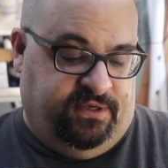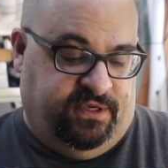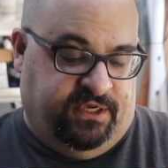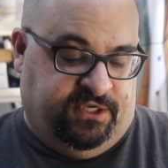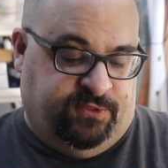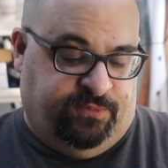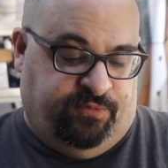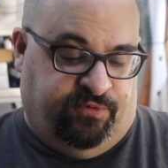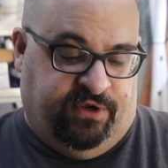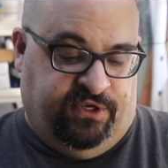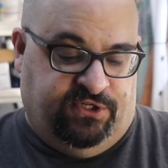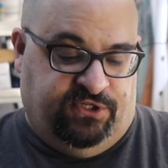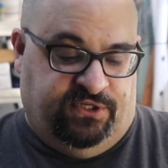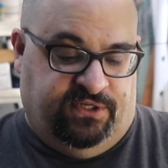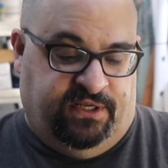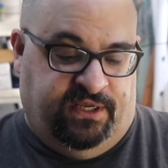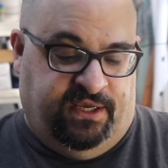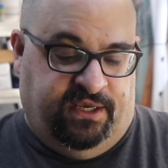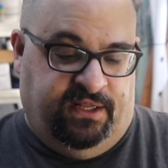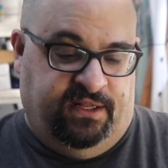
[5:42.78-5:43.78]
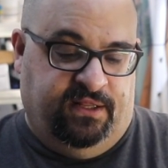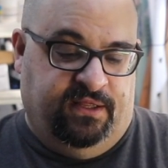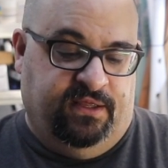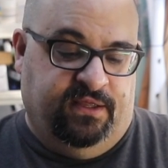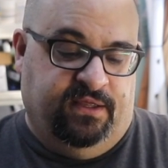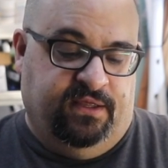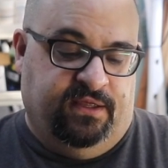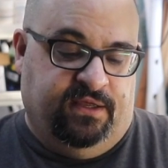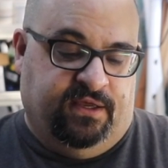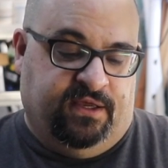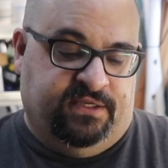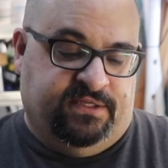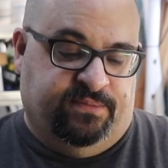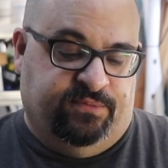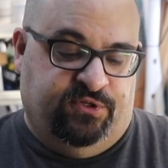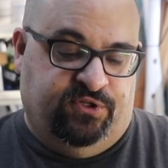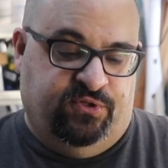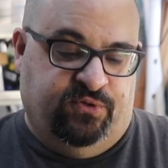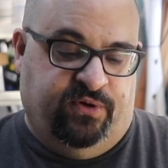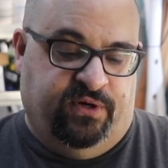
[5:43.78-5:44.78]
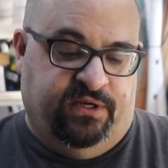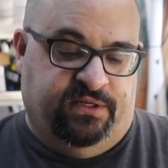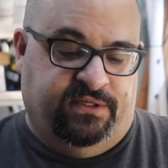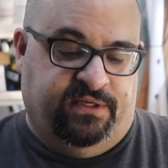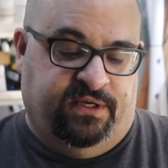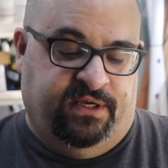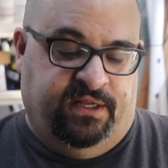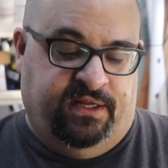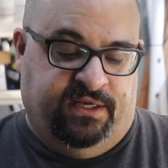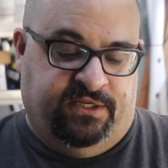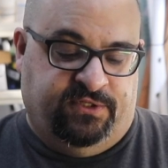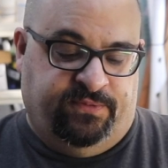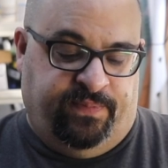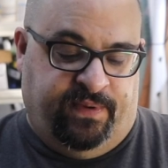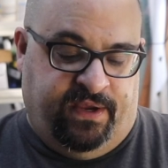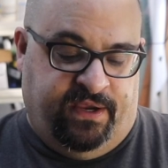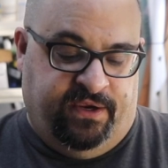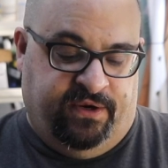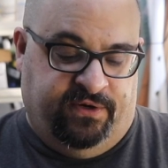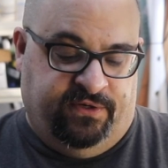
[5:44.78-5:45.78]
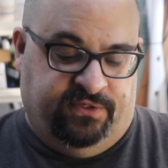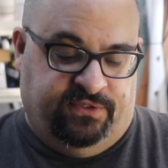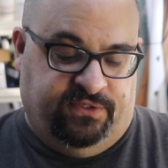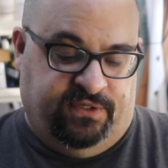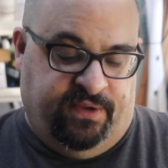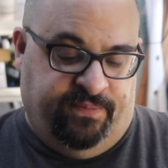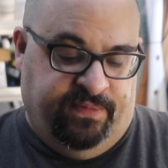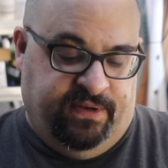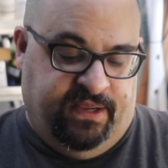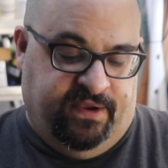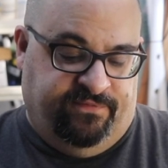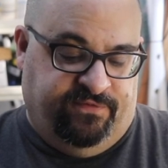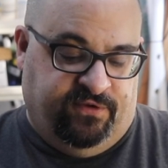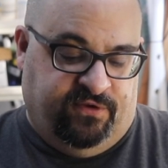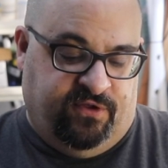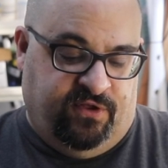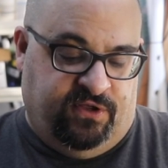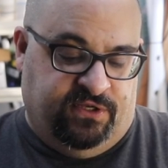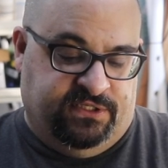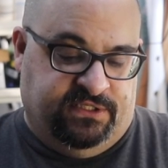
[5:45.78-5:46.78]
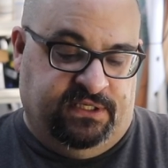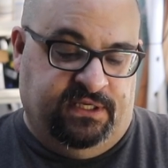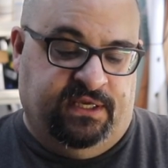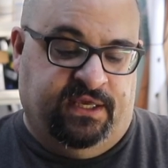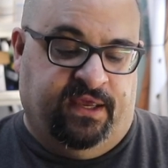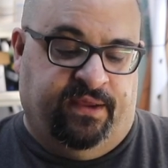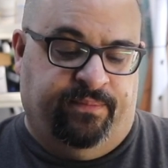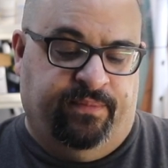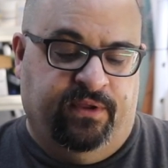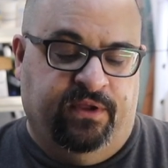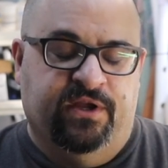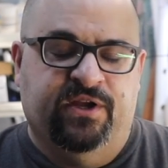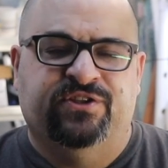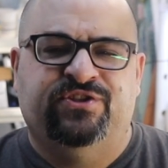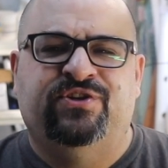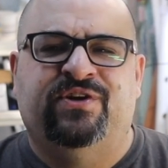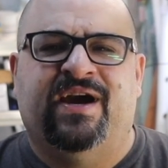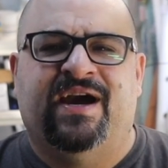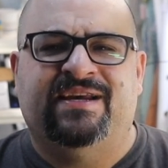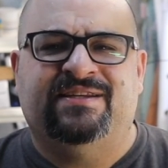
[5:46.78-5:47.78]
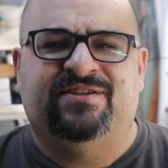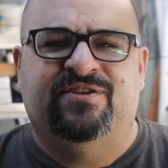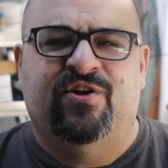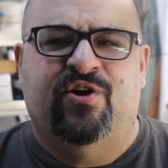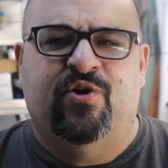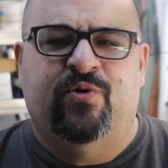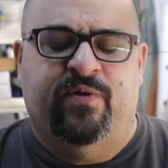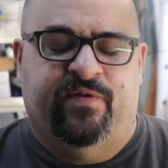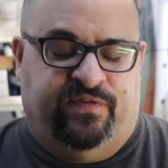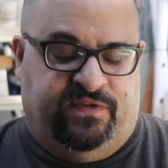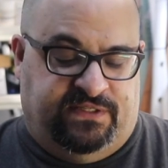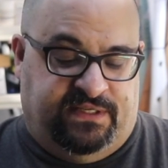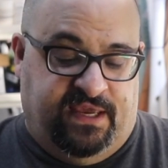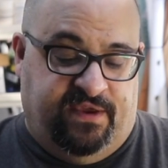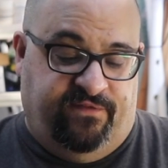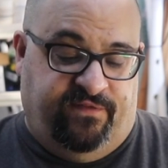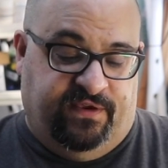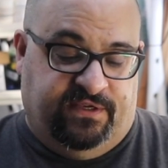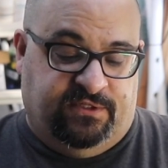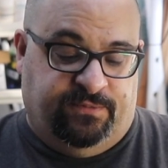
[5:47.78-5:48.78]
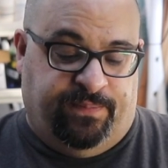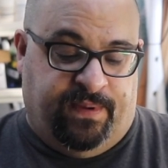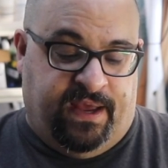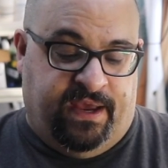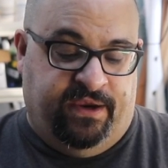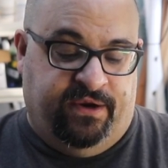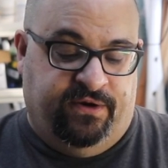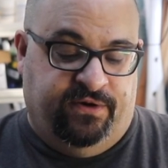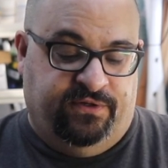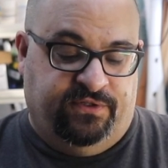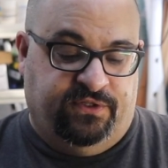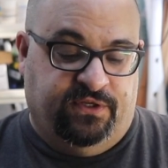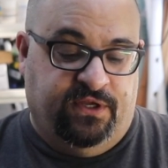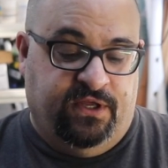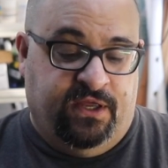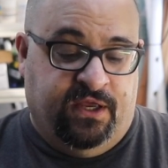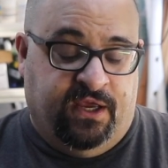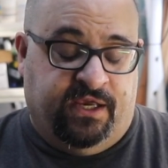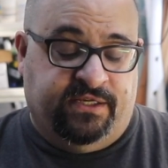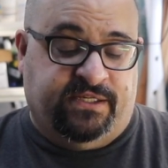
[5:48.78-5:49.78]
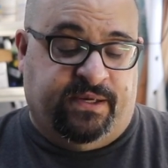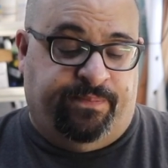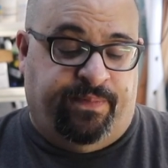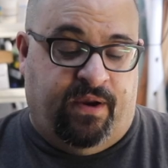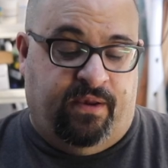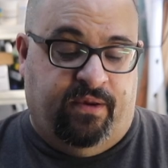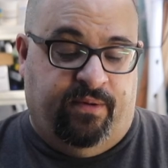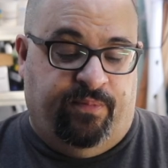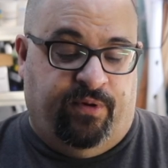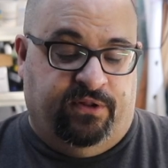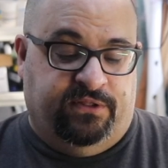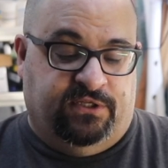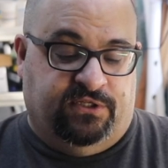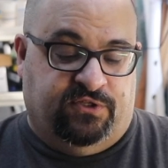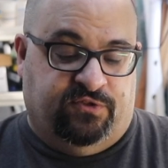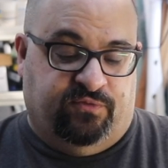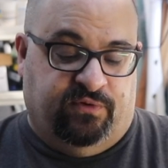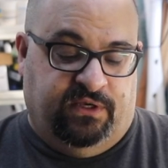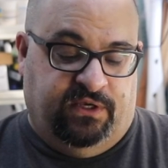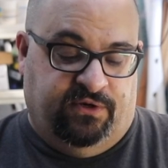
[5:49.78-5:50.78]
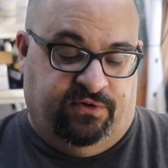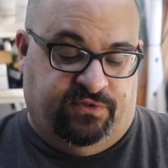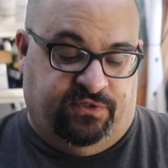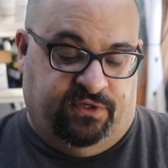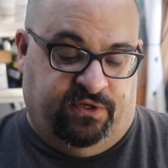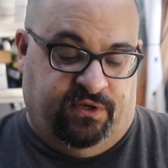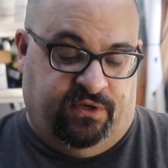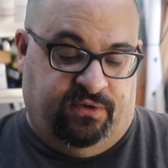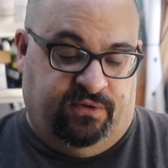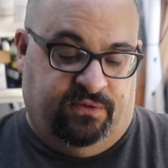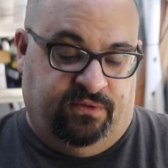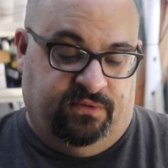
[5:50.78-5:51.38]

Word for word: expiration date, because I'm sure it, it, expires. I'm gonna have to call Seachem. Do you guys know if Safe expires? Because I probably bought this three years ago.